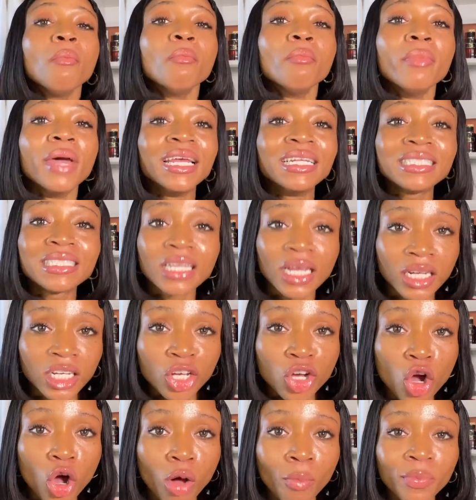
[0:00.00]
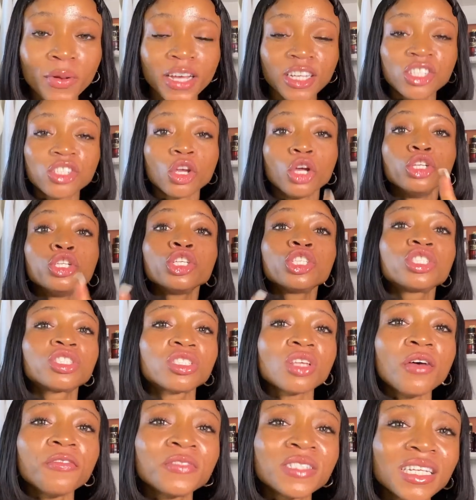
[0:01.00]
Maintain the complexion,
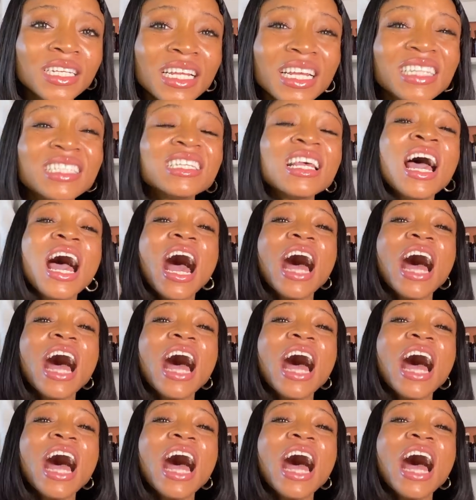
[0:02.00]
soften it,